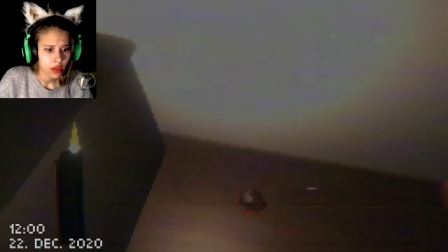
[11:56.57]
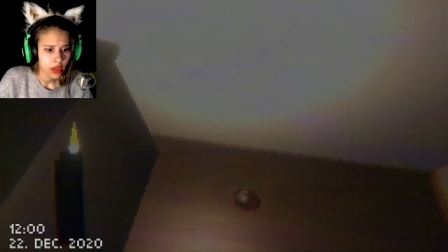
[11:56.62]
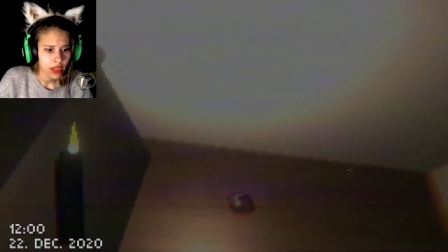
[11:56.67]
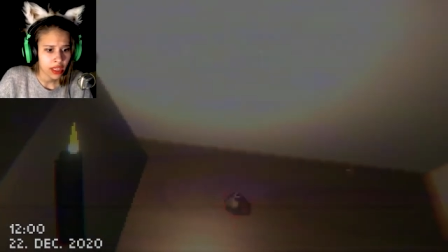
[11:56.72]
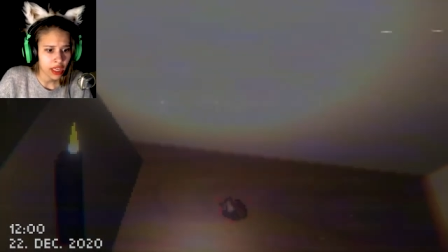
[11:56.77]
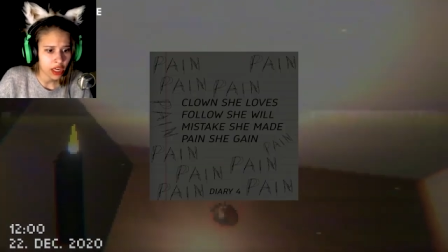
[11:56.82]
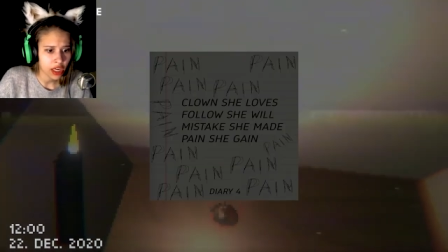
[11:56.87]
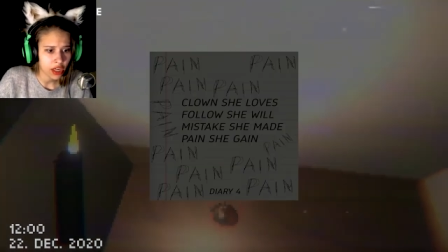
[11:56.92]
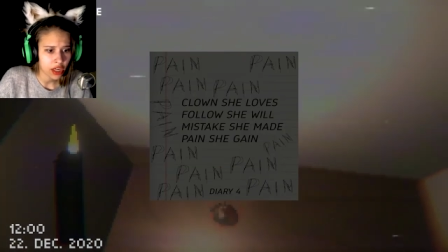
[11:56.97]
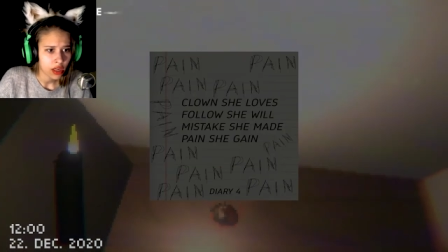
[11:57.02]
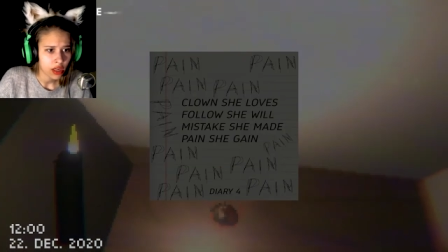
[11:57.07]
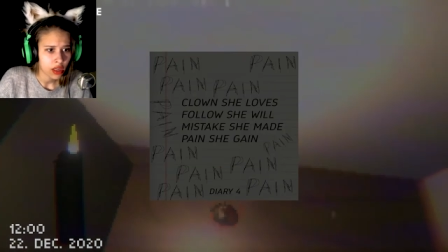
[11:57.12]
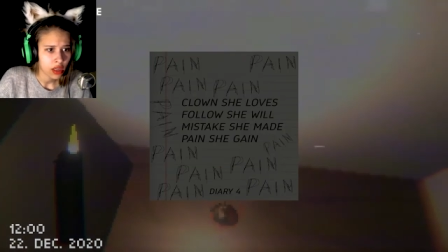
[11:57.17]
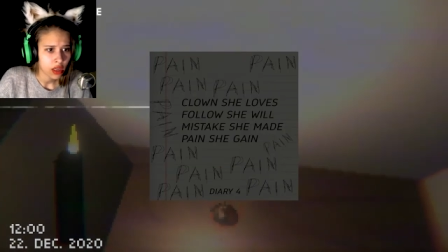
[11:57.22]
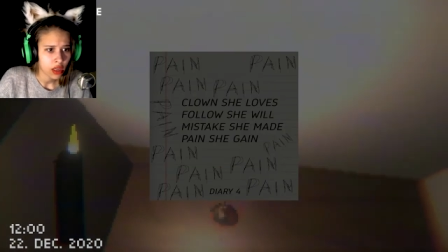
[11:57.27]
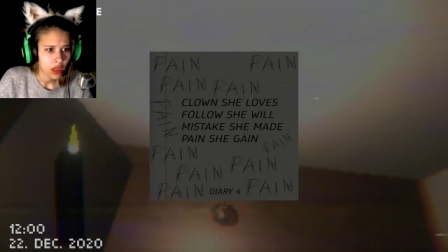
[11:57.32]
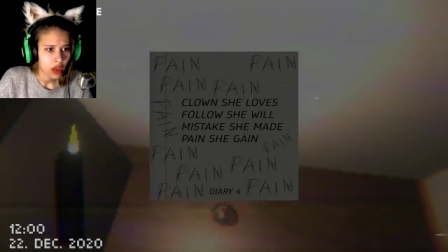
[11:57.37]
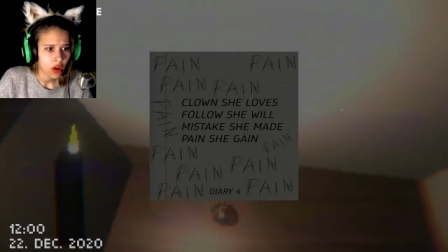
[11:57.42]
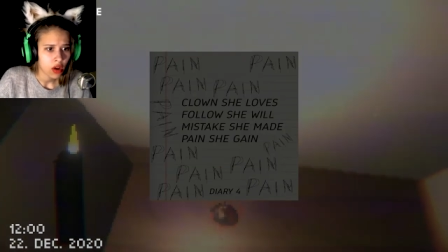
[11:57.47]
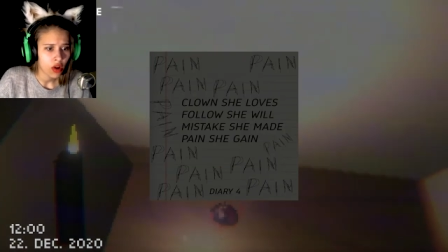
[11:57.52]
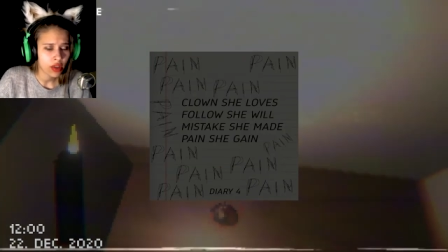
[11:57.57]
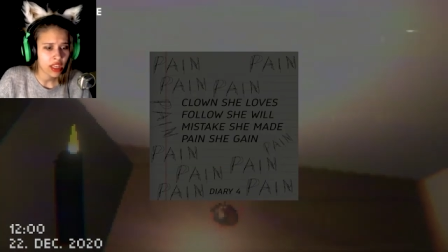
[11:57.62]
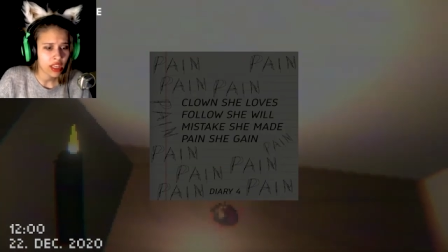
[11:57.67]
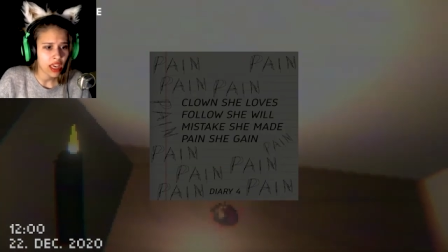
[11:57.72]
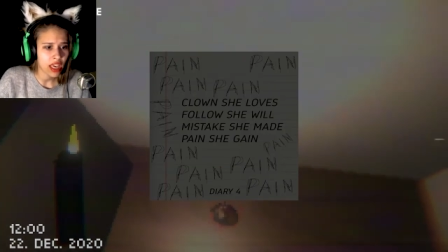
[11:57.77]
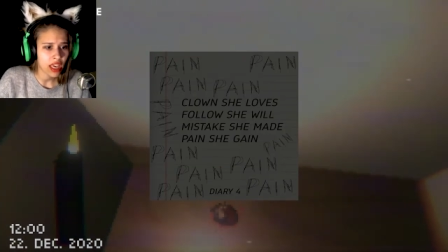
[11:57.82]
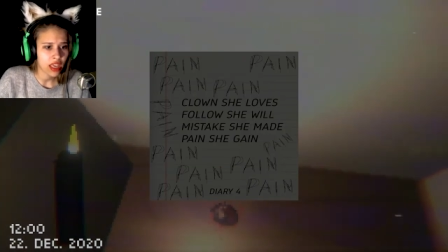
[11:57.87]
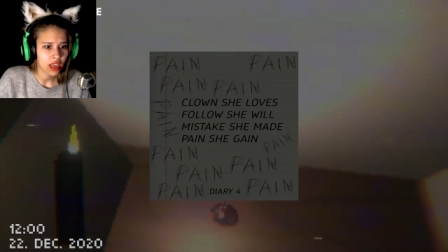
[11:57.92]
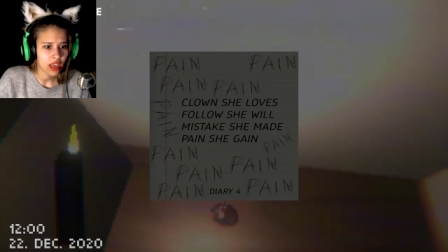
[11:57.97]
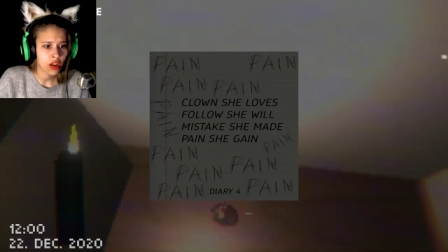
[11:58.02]
Here.
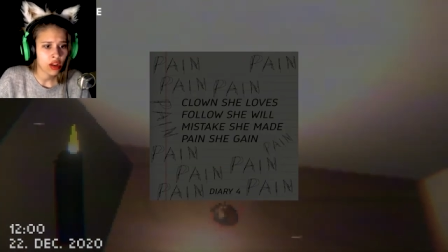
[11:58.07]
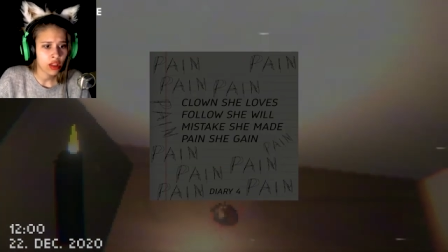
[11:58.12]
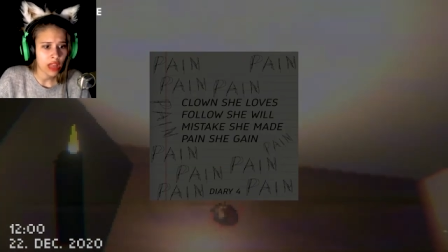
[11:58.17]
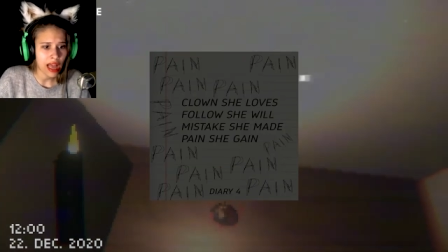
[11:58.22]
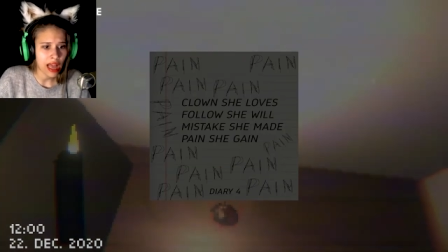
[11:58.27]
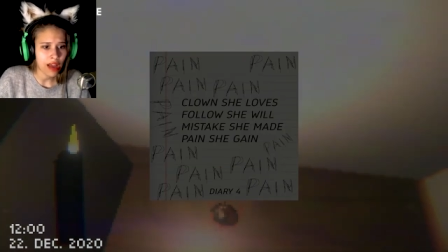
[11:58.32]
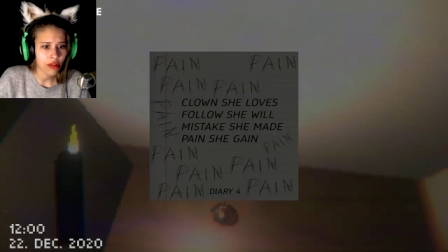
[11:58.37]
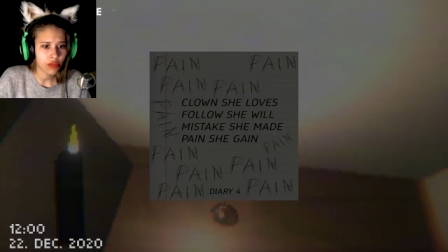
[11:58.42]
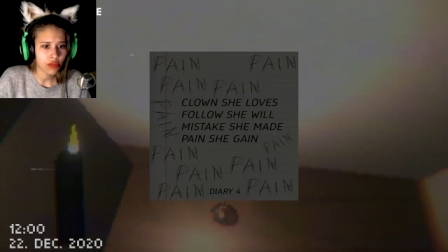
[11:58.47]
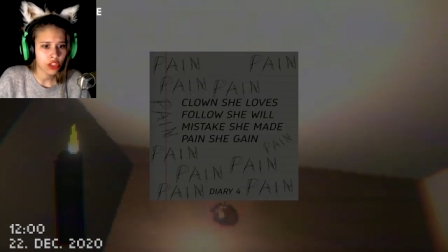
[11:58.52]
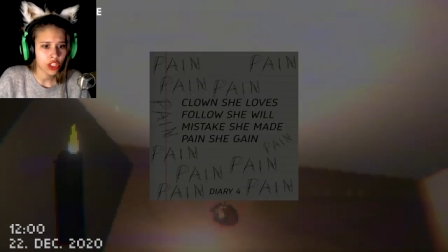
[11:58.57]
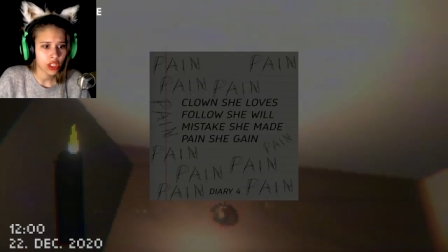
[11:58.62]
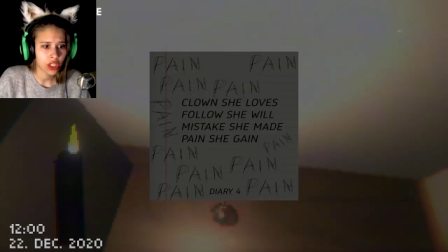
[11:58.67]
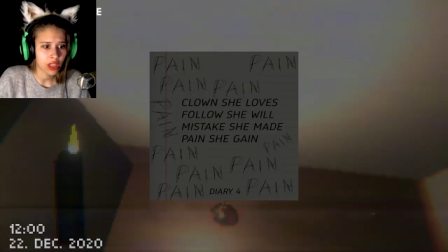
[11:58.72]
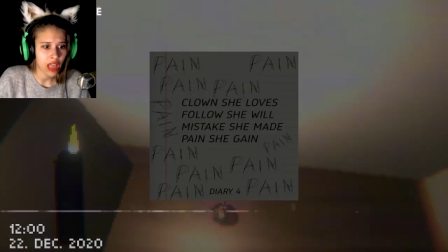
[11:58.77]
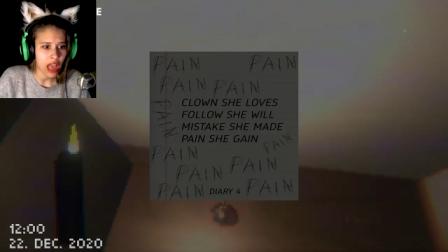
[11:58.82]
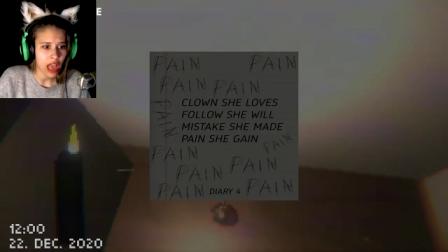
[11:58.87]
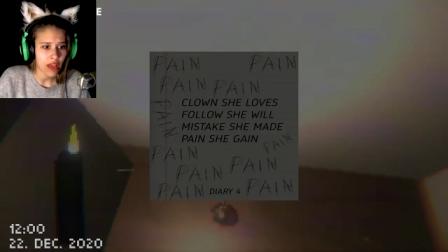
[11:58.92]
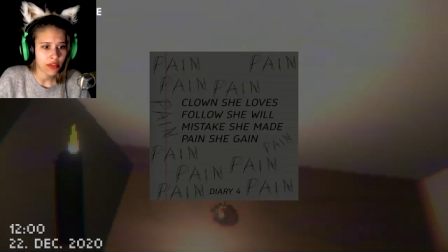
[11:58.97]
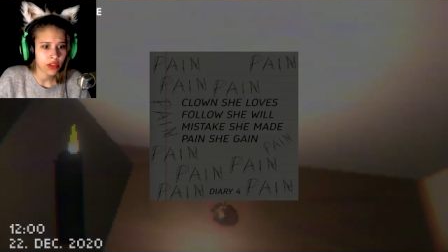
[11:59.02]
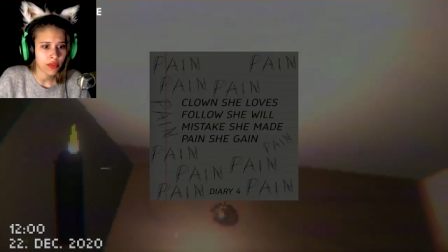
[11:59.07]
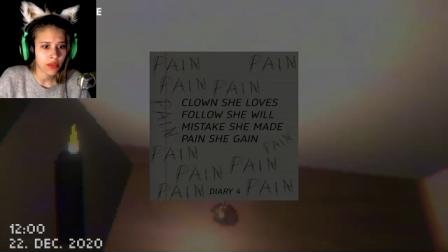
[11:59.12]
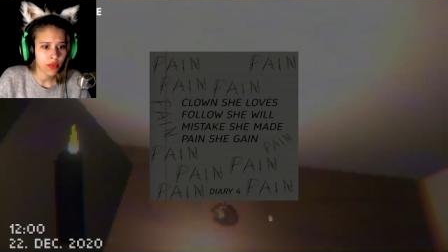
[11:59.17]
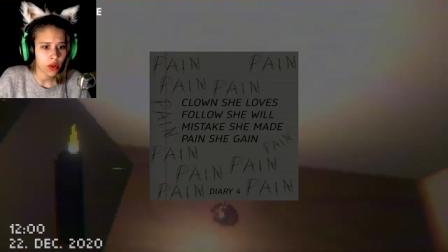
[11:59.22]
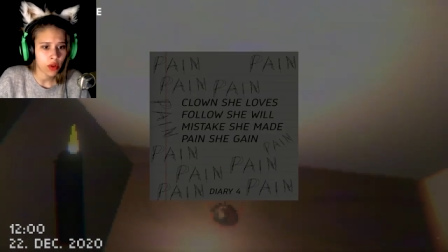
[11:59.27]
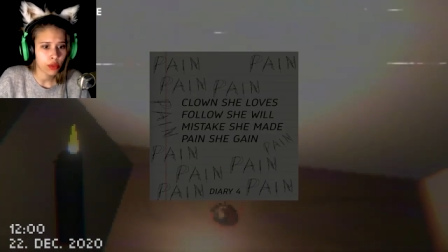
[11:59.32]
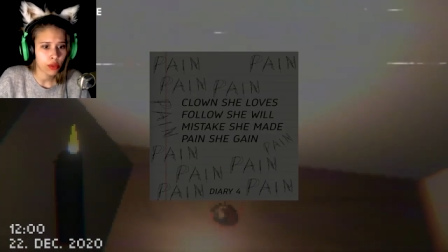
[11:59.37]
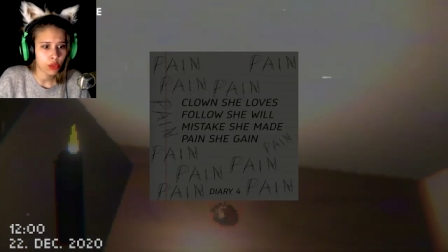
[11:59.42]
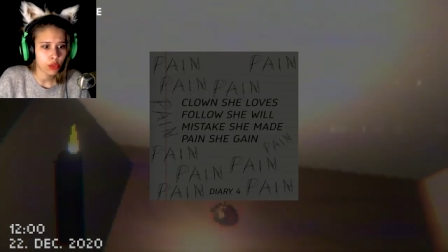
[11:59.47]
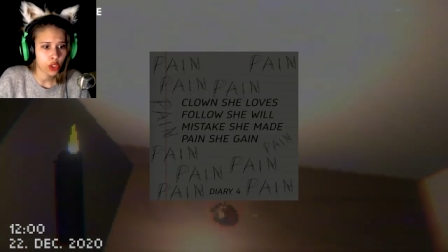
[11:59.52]
Okay, clown she loves,
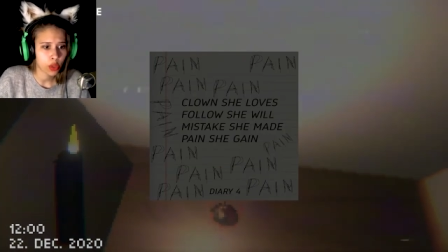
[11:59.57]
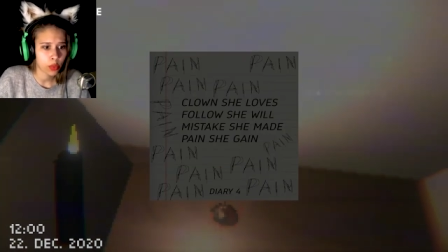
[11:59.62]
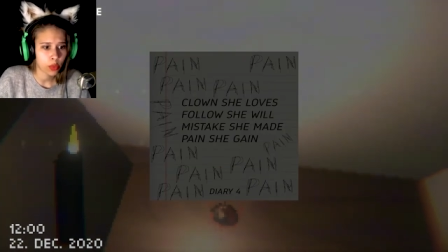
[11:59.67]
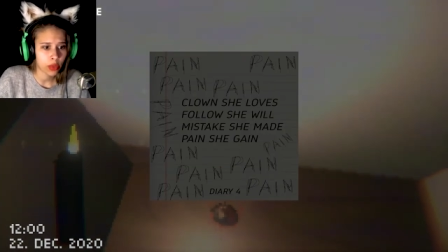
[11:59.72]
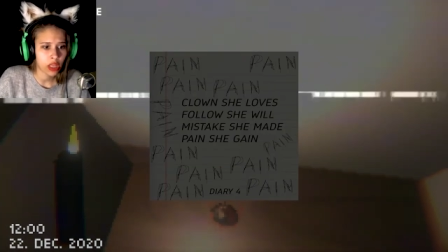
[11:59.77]
follow she